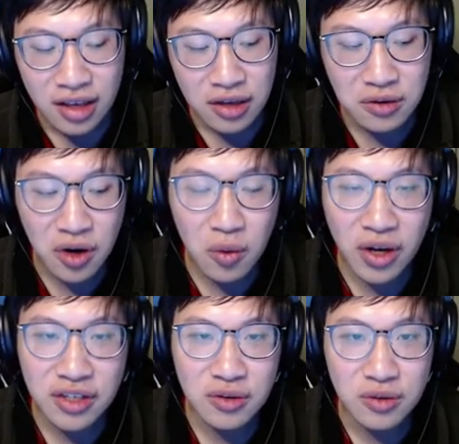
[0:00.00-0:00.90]
You don't
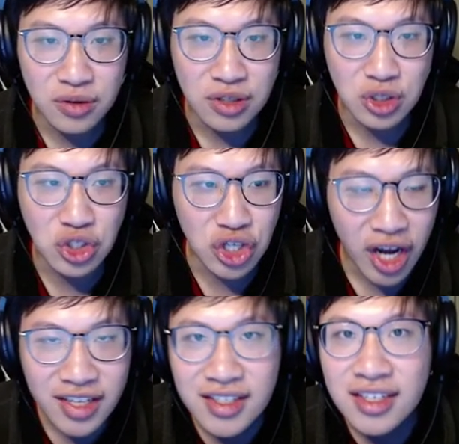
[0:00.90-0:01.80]
want to
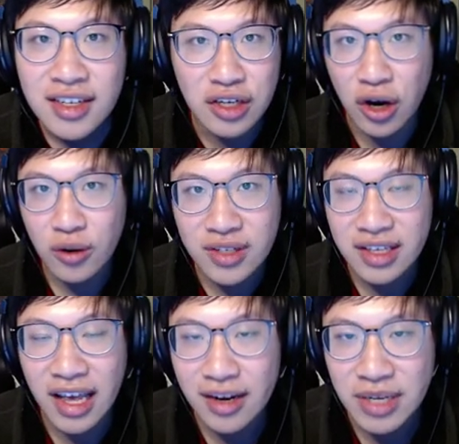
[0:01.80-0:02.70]
just go to
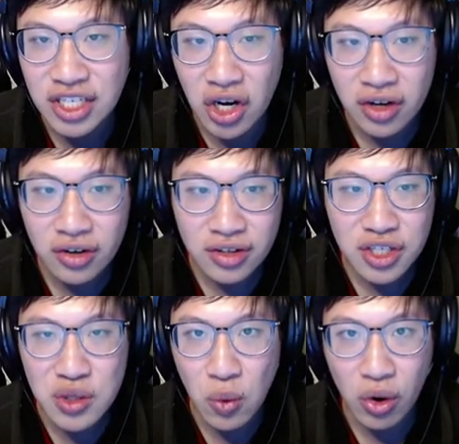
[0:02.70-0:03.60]
the enemy jungle
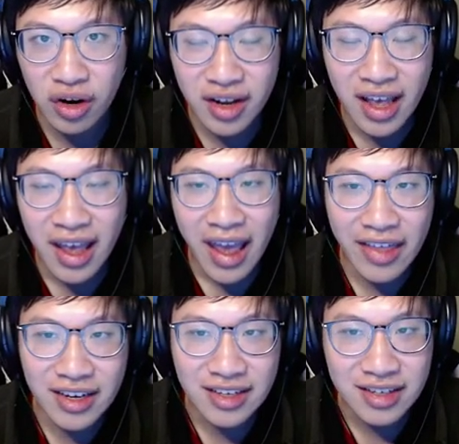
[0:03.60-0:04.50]
to ward and
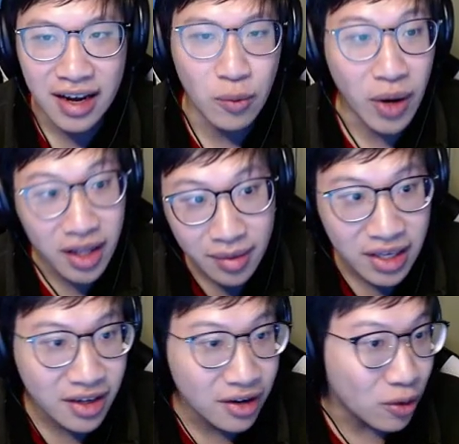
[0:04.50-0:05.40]
then decide, well, I'm
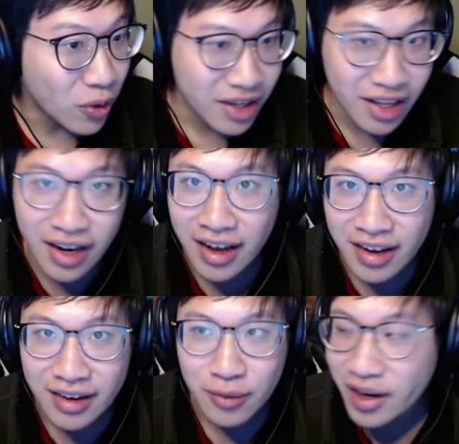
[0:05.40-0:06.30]
here. What can
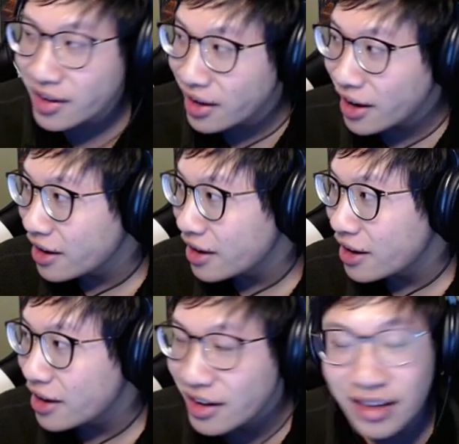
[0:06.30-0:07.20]
I what can I
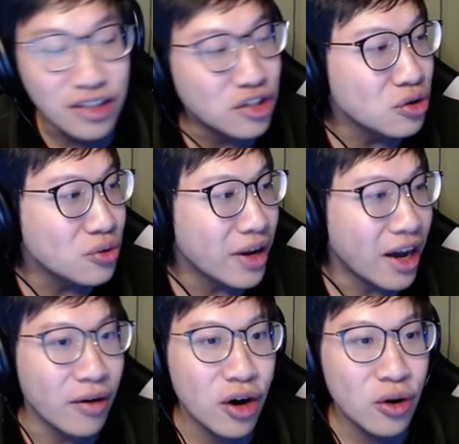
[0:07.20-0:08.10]
uh, do
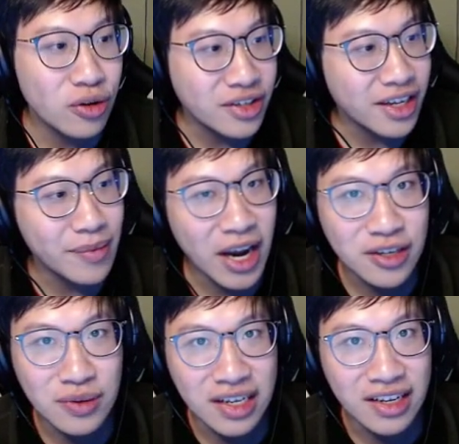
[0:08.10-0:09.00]
now? Oh, looks like I'm
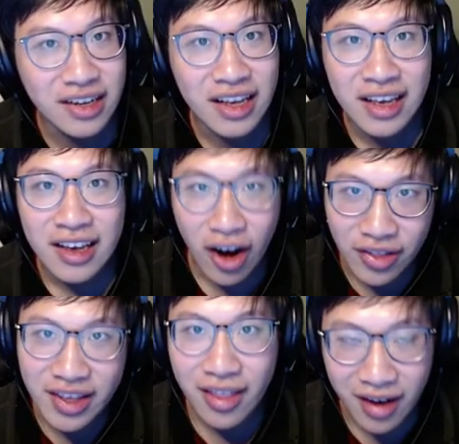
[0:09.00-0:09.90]
actually needed on
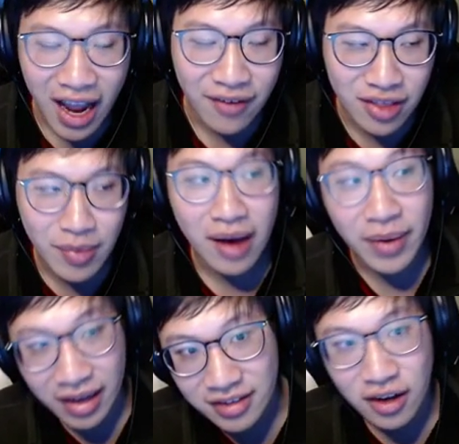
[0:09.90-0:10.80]
the other half of the map, I
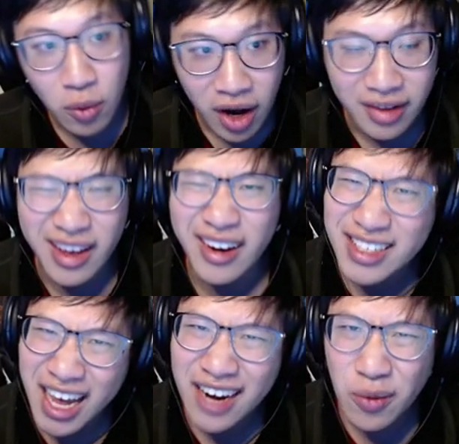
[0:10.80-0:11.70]
guess I'll walk there. It's
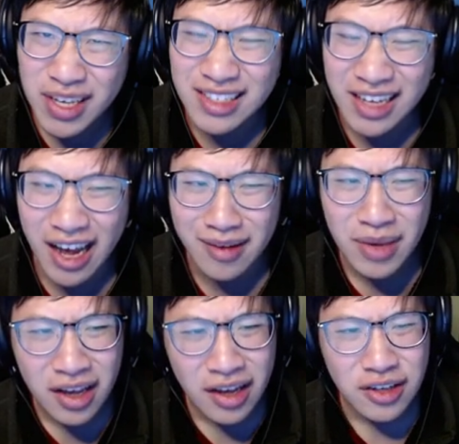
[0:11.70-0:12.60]
kind of a waste of time.
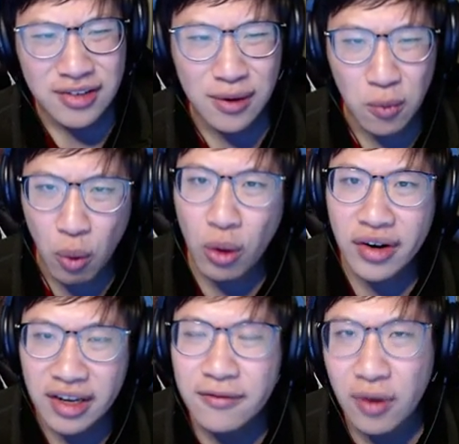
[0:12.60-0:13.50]
So
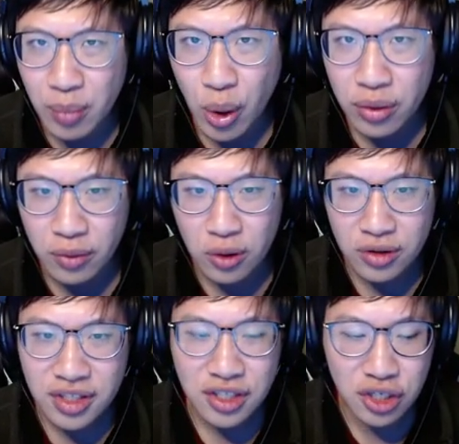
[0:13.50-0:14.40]
warding for both
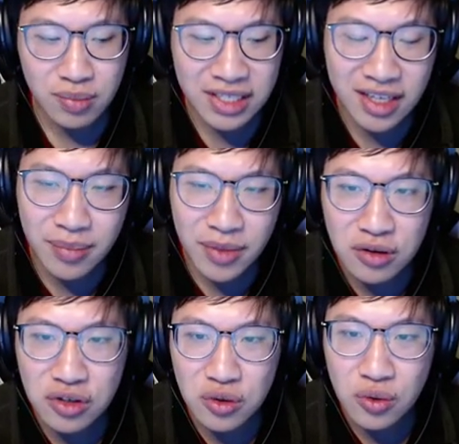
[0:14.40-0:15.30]
roles should be something you
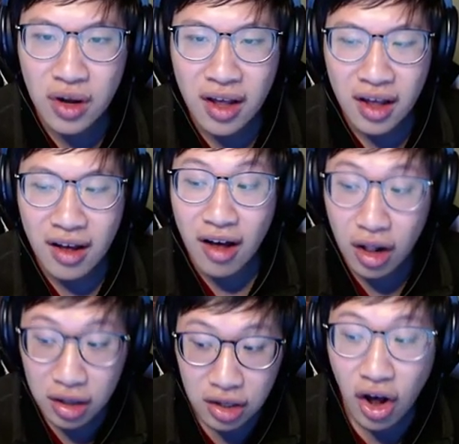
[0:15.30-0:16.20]
do
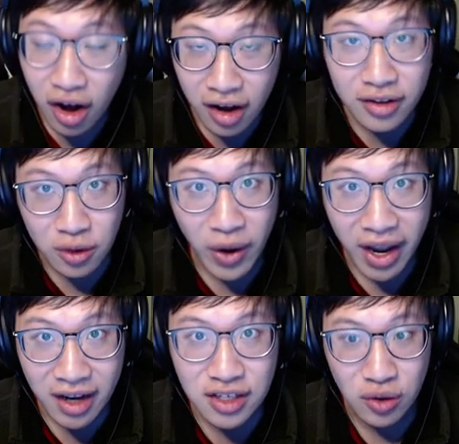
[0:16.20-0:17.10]
along the
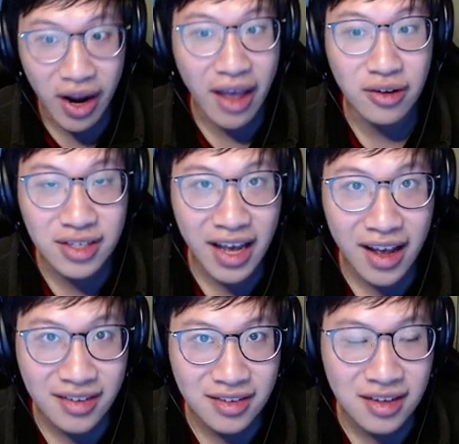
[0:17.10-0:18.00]
way to your other
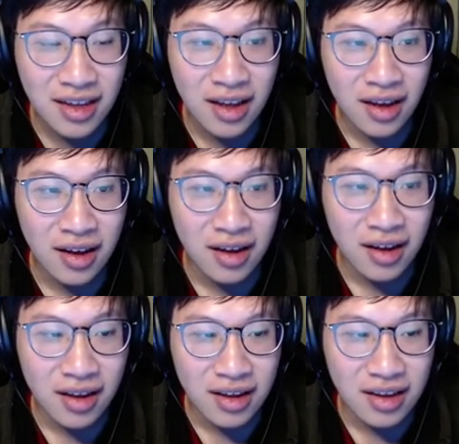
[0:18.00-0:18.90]
tasks
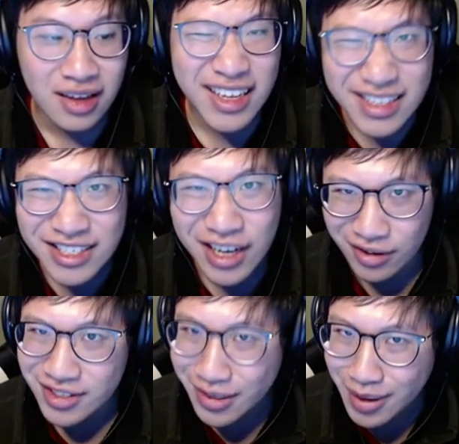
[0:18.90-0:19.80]
in
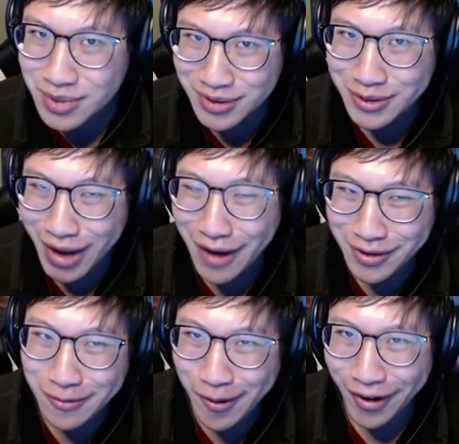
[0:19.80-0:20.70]
general. Sometimes you do have
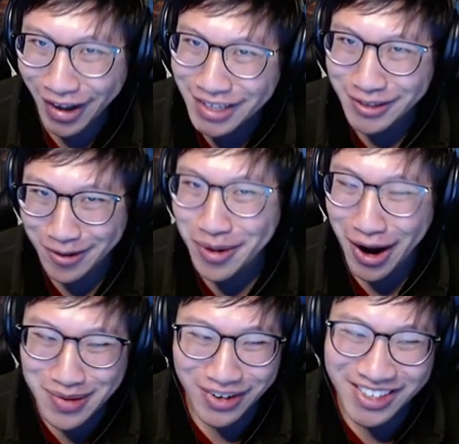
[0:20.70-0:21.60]
to ward as your
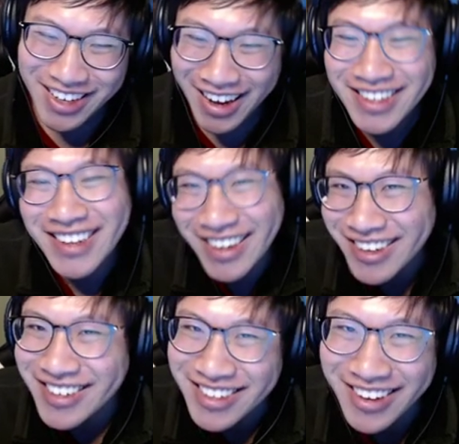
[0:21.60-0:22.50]
primary task. I know
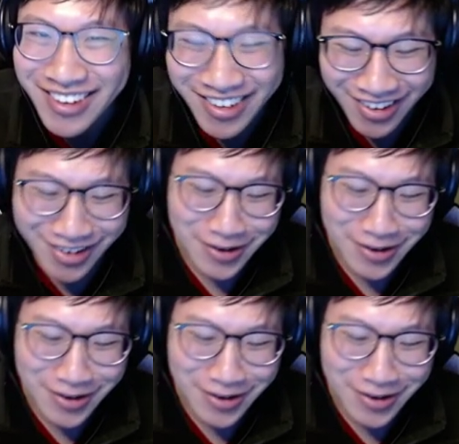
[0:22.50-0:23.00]
it's kind of hard.